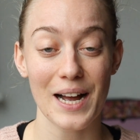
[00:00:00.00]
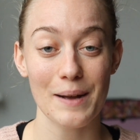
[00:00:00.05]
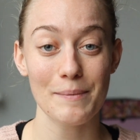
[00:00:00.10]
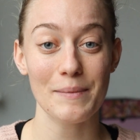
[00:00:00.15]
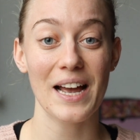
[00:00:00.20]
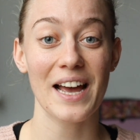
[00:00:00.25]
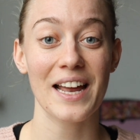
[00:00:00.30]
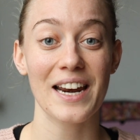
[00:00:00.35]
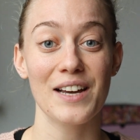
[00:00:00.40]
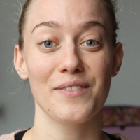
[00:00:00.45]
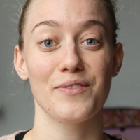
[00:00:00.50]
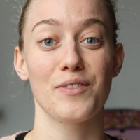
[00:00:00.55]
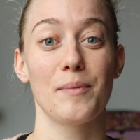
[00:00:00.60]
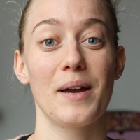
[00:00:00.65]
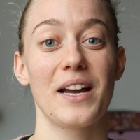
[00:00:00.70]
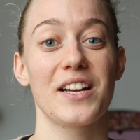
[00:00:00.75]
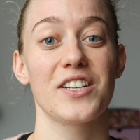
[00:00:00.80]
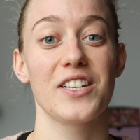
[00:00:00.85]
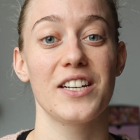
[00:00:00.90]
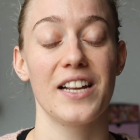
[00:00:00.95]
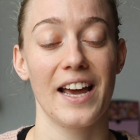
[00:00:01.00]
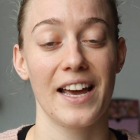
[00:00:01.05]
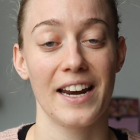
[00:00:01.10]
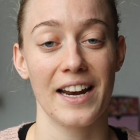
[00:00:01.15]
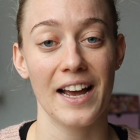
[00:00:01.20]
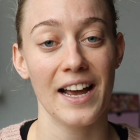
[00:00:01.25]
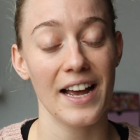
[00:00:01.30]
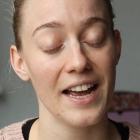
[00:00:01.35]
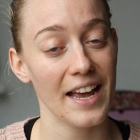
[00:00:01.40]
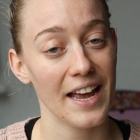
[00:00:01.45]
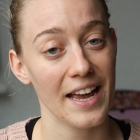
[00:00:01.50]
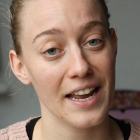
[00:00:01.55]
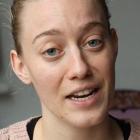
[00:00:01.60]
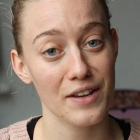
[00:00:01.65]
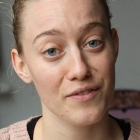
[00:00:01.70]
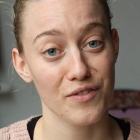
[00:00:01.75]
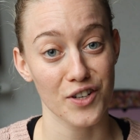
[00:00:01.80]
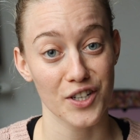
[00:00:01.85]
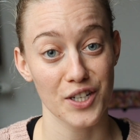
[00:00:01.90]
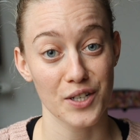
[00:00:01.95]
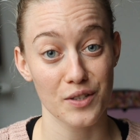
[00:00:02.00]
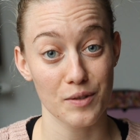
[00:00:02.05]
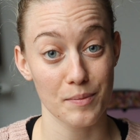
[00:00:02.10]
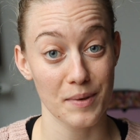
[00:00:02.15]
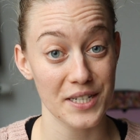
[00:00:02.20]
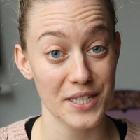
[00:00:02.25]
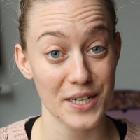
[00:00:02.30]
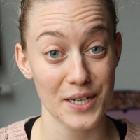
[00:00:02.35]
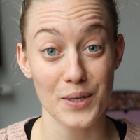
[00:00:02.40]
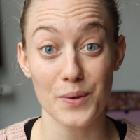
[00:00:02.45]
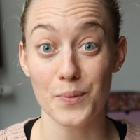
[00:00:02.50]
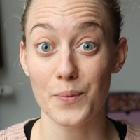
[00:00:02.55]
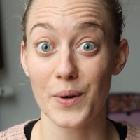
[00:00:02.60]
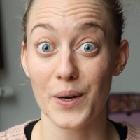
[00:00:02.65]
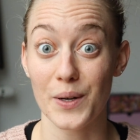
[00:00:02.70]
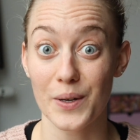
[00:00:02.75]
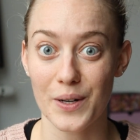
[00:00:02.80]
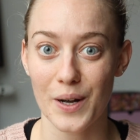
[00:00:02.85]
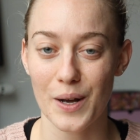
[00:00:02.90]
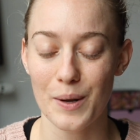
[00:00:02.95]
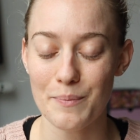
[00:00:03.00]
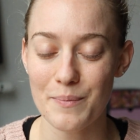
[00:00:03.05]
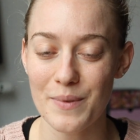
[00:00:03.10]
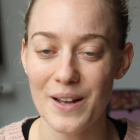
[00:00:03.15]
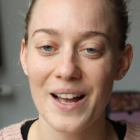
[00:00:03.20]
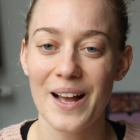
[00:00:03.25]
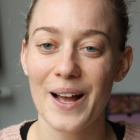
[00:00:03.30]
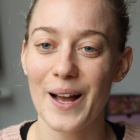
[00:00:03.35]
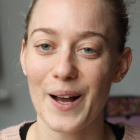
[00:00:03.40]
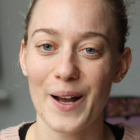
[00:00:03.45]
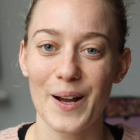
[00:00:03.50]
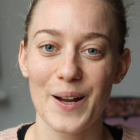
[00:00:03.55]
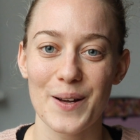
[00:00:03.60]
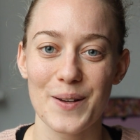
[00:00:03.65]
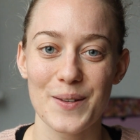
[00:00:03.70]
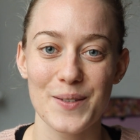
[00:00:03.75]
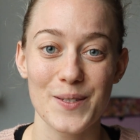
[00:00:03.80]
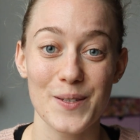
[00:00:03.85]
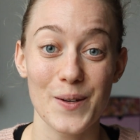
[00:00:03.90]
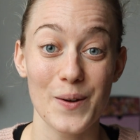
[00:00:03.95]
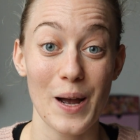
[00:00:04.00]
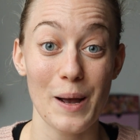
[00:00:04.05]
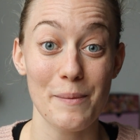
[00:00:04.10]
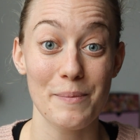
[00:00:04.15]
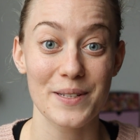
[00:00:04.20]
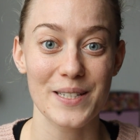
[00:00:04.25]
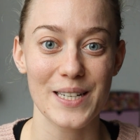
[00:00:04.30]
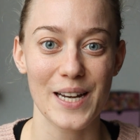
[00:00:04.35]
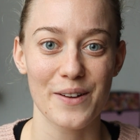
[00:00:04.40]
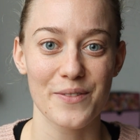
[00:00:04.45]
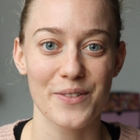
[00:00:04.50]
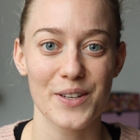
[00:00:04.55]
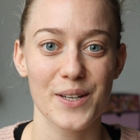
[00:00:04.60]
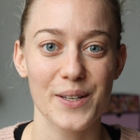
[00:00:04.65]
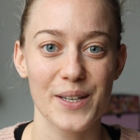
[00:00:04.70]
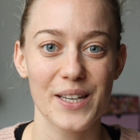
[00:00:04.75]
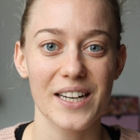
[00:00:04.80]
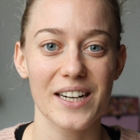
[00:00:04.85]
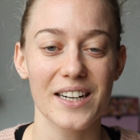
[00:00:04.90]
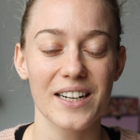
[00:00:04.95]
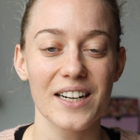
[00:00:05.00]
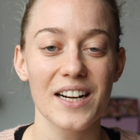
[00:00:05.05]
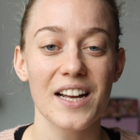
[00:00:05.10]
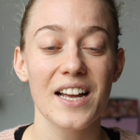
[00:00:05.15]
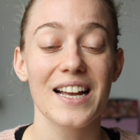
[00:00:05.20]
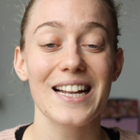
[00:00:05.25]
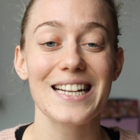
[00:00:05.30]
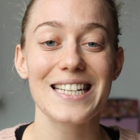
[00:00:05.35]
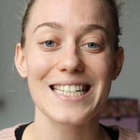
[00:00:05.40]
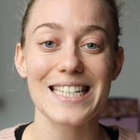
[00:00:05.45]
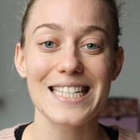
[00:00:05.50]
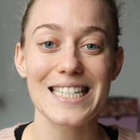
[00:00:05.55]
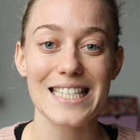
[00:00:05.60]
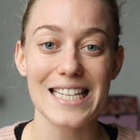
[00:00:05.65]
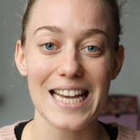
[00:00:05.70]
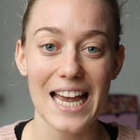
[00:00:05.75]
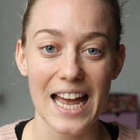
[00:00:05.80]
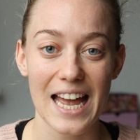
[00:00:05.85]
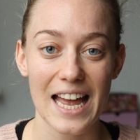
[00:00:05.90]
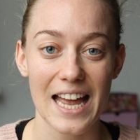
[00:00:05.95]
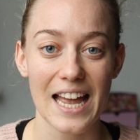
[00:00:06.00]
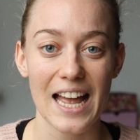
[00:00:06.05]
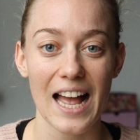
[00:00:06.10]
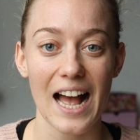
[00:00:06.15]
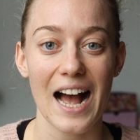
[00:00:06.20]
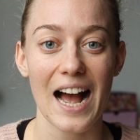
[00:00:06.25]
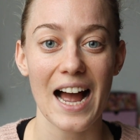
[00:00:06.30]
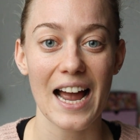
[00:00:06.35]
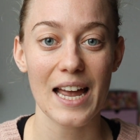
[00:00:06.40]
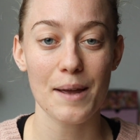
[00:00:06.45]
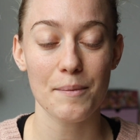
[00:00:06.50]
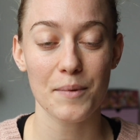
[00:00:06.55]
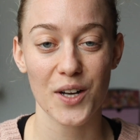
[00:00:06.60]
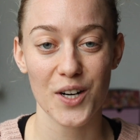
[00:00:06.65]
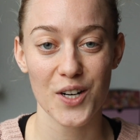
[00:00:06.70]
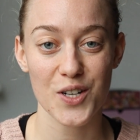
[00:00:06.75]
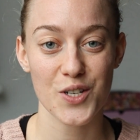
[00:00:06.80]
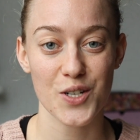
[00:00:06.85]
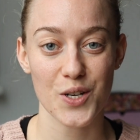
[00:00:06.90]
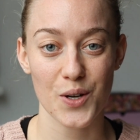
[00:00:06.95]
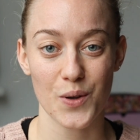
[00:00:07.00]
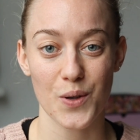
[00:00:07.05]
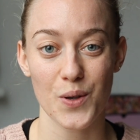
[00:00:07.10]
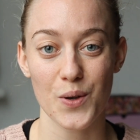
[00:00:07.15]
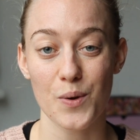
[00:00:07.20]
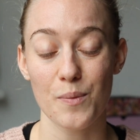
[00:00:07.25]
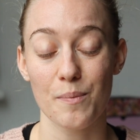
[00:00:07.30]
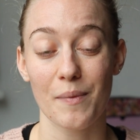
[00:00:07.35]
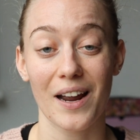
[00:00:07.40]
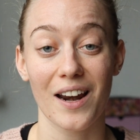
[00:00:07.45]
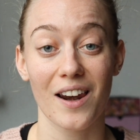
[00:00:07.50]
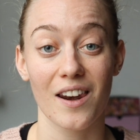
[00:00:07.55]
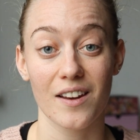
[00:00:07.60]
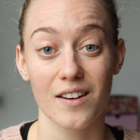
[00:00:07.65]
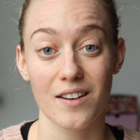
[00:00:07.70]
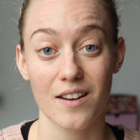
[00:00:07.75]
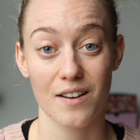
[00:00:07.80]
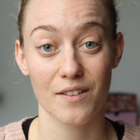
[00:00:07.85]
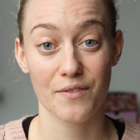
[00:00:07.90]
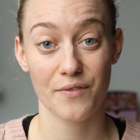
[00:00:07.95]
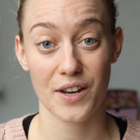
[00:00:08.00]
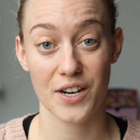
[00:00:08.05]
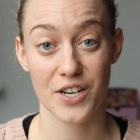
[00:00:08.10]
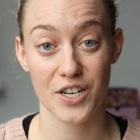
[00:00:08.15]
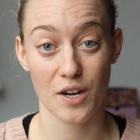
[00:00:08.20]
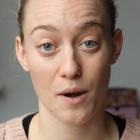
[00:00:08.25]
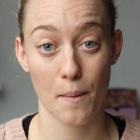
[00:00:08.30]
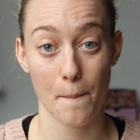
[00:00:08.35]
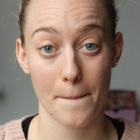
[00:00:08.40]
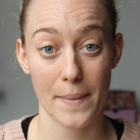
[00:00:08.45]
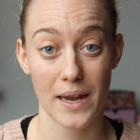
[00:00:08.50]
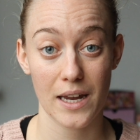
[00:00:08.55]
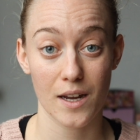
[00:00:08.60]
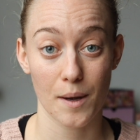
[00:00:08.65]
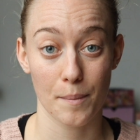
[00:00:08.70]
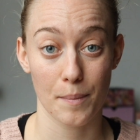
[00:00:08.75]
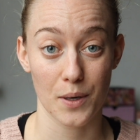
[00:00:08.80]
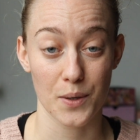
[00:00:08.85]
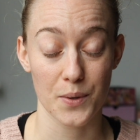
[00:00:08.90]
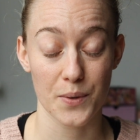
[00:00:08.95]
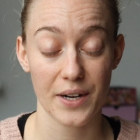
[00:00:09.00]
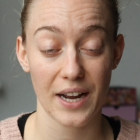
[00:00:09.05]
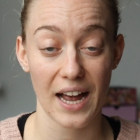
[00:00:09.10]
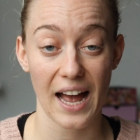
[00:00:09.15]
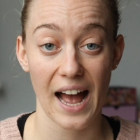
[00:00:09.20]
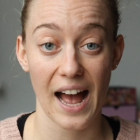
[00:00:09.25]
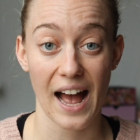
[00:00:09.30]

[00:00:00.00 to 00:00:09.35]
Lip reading: I'm Anna from Actually Anna, and if you're new to my channel, welcome. So happy to have you here. Today I am gonna show you my London fashion makeup look.